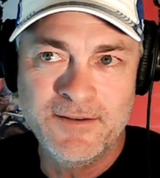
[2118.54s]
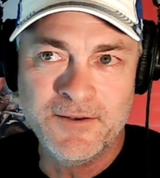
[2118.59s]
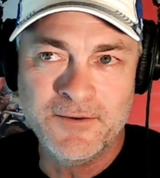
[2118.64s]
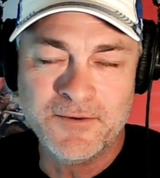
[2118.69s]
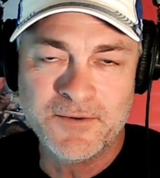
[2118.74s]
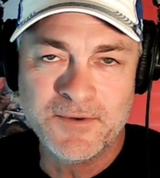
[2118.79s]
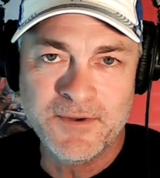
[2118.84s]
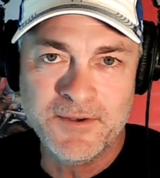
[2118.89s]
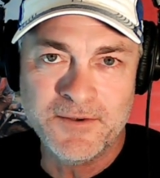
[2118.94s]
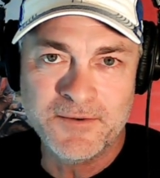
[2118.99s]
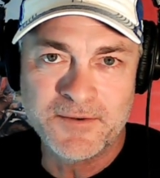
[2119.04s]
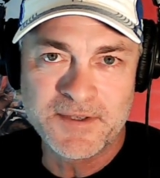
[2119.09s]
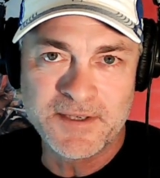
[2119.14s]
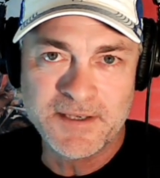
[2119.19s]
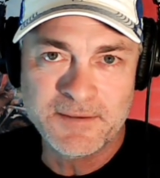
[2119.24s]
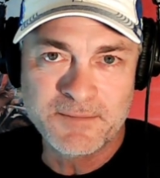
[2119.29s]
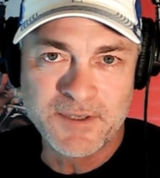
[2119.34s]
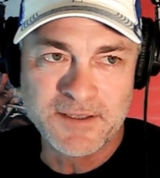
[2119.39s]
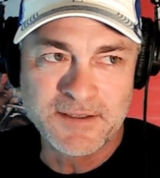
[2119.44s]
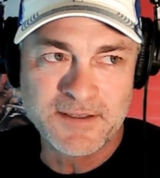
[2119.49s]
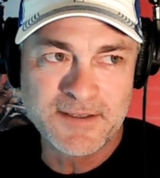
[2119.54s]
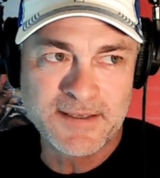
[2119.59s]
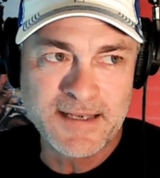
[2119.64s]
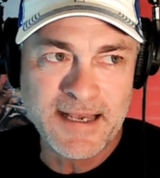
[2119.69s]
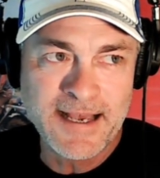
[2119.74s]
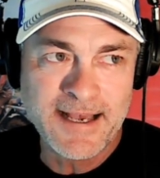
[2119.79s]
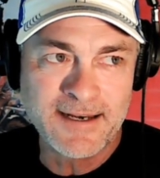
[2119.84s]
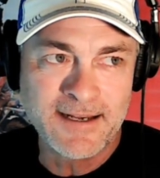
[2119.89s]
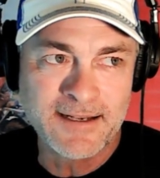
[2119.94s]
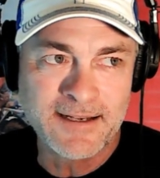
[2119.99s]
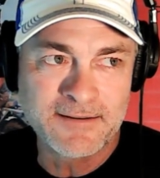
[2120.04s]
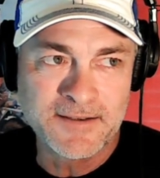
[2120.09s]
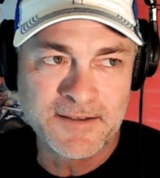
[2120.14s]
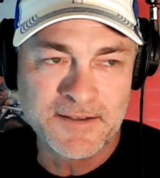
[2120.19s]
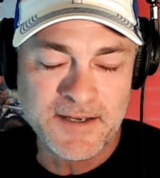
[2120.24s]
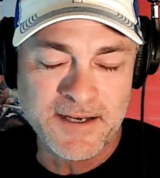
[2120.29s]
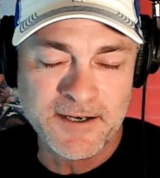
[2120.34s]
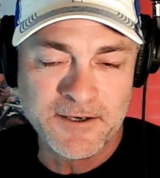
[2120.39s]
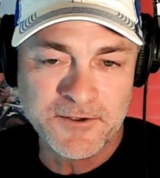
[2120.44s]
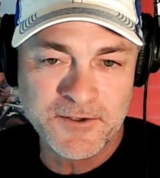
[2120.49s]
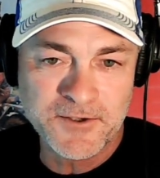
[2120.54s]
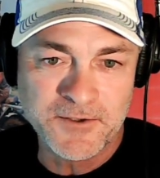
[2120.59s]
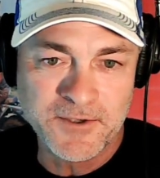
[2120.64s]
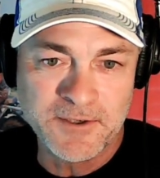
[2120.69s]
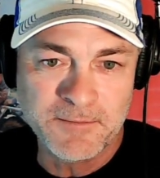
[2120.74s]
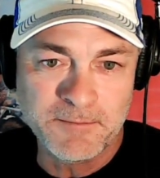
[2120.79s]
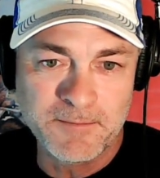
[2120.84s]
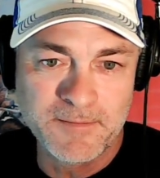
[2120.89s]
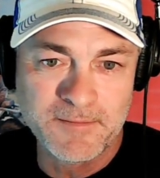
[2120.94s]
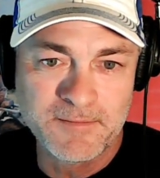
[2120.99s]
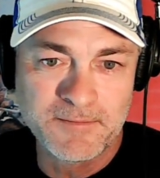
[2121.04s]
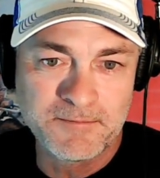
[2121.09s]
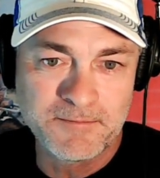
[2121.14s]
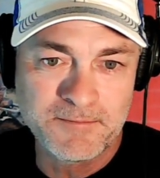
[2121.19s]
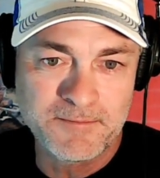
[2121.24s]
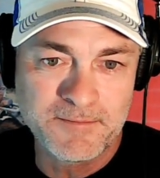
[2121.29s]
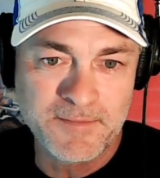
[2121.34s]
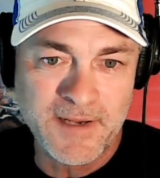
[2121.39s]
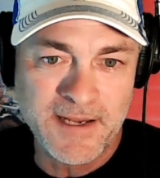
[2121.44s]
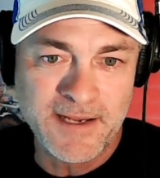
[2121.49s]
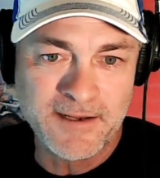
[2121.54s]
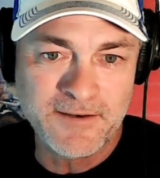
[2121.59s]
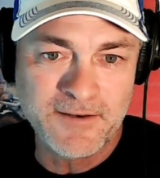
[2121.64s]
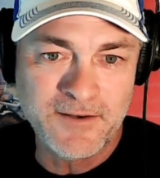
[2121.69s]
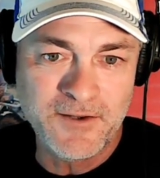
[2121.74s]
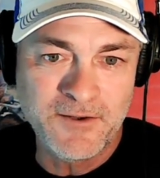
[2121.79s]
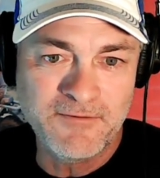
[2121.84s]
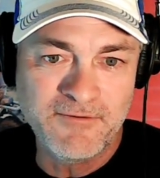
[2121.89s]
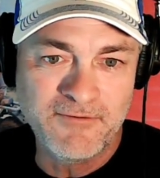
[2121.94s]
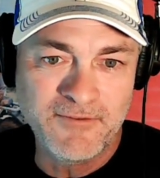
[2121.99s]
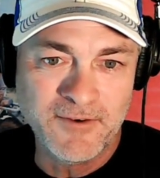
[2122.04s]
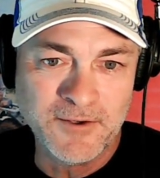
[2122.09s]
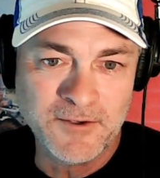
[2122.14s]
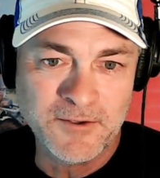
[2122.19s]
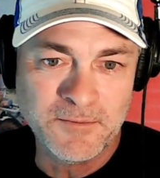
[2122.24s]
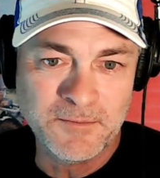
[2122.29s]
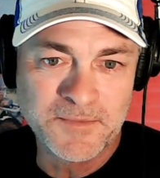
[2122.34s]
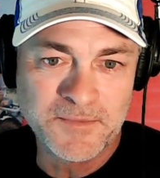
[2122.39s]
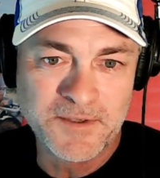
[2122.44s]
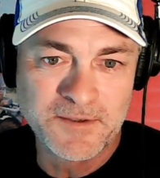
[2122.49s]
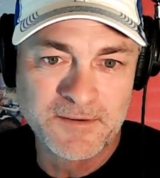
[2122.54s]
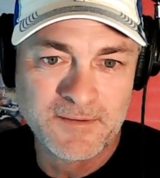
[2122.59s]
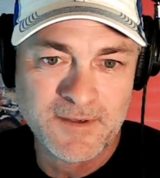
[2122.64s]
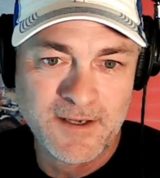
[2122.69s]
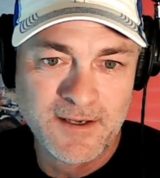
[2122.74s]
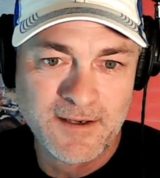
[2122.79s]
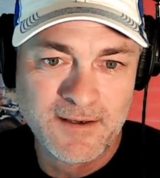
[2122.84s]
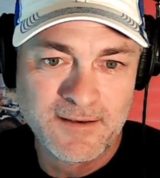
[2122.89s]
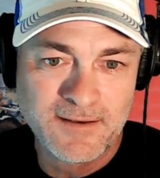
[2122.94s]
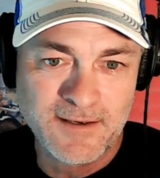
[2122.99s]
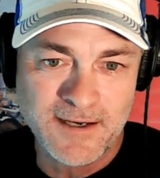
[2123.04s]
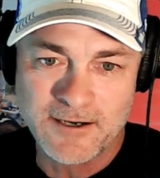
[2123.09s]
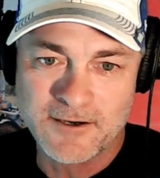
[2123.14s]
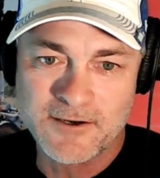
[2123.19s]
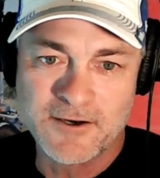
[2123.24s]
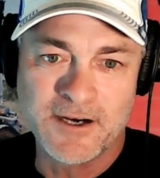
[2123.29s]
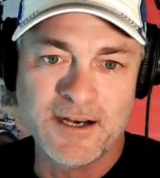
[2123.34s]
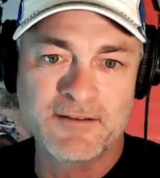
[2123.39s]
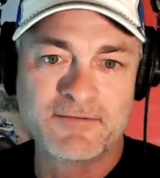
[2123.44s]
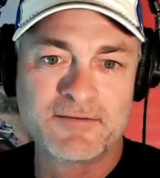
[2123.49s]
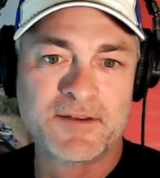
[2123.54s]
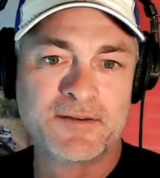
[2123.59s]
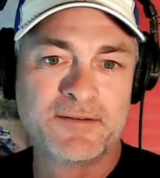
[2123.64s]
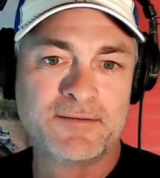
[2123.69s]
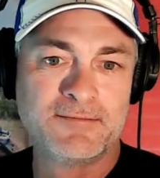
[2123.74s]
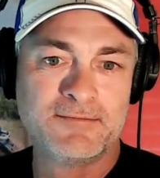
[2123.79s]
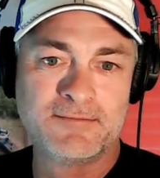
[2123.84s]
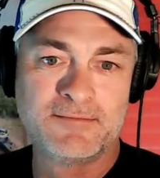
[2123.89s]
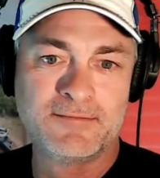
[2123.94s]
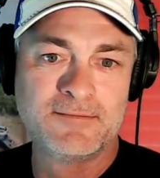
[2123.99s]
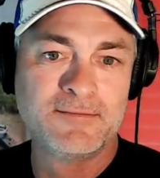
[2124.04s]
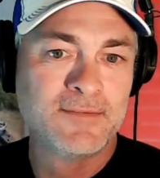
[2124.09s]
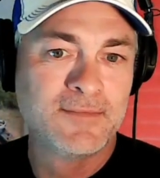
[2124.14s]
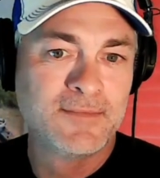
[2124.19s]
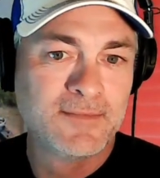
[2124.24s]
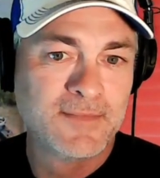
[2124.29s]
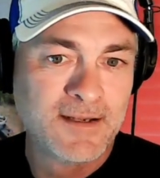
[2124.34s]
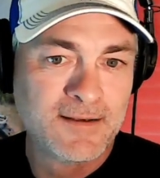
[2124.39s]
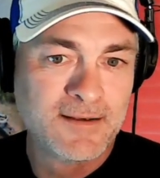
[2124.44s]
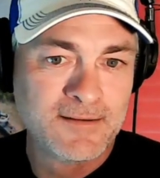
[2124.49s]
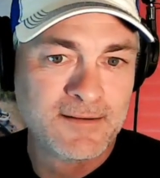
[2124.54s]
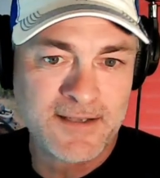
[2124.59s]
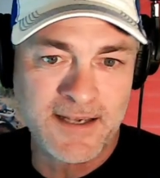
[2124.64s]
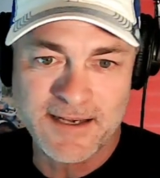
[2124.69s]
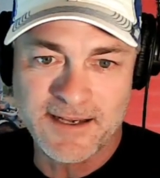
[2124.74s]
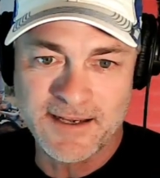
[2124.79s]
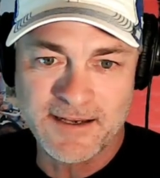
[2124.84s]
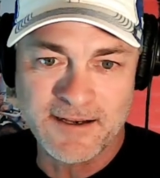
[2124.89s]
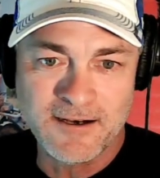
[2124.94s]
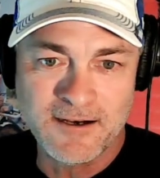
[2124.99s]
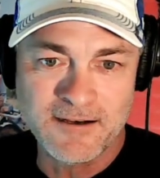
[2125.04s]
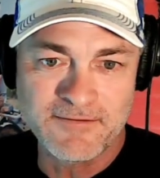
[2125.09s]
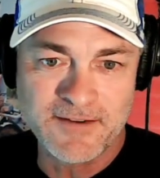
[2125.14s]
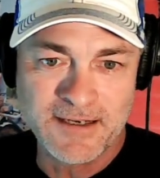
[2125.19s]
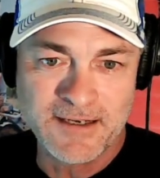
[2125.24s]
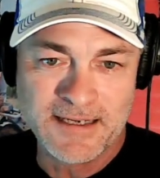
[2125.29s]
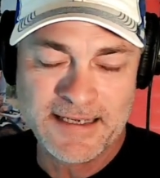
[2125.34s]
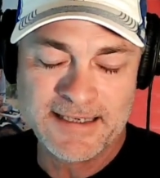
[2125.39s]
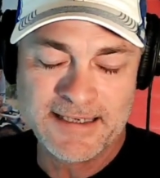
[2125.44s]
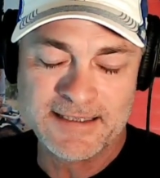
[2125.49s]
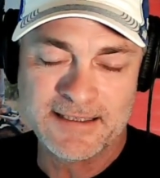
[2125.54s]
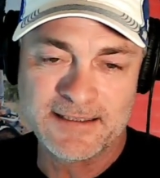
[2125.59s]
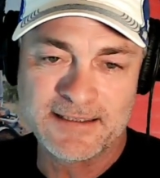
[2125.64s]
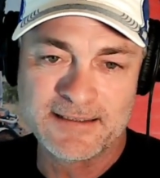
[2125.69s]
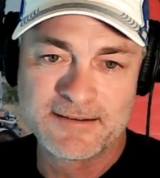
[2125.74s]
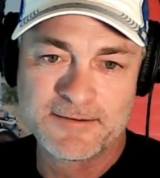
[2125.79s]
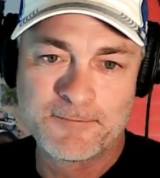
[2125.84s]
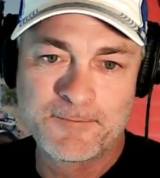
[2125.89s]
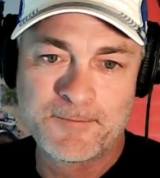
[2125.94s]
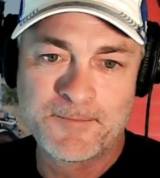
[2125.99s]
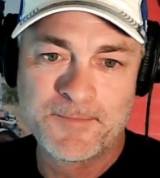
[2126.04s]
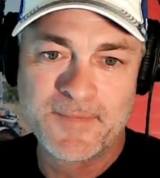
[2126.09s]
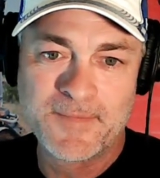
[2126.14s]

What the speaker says: you simply sat at this airstrip and you filmed aircraft taking off and landing.